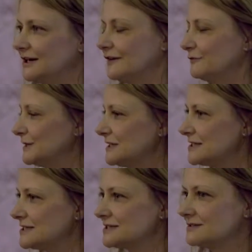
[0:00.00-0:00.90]

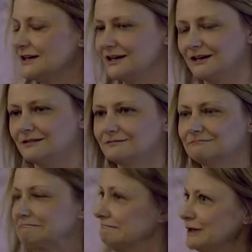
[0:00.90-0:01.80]
government's
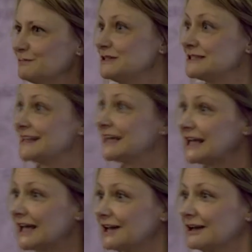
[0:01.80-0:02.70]
government's
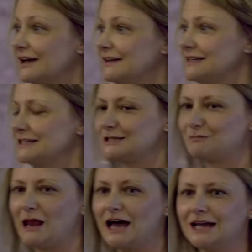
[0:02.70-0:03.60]
thinking, its
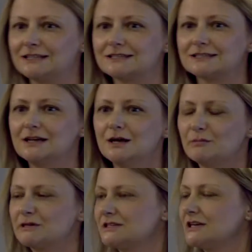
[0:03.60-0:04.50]
plans,
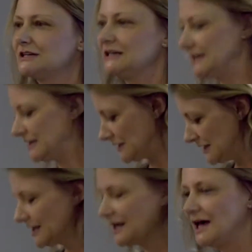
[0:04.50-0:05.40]
but certainly the
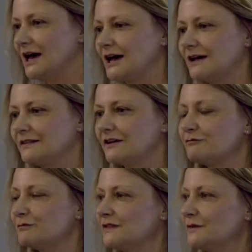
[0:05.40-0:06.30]

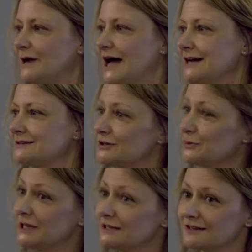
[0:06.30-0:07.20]
government that we had 2
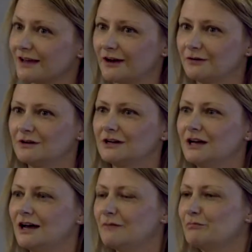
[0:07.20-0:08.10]
weeks ago
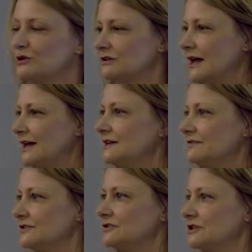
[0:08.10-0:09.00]
put
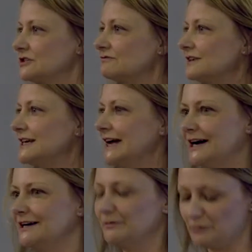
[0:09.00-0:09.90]
infrastructure really
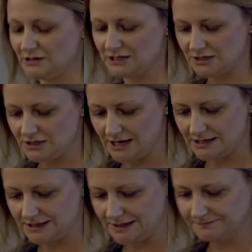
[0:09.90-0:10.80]
high up on its
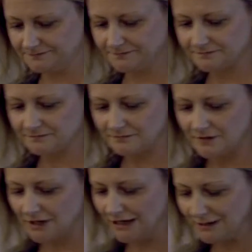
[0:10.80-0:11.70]
agenda.
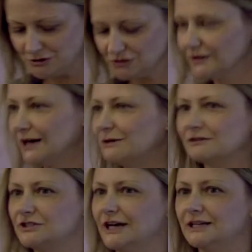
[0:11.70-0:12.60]
And I'm sure that
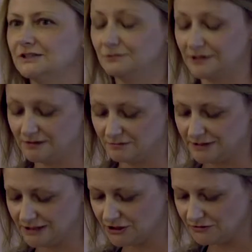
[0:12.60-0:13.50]
won't change
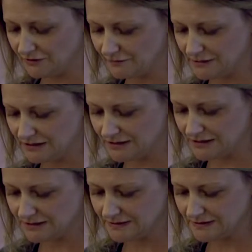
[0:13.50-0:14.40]
with a new government.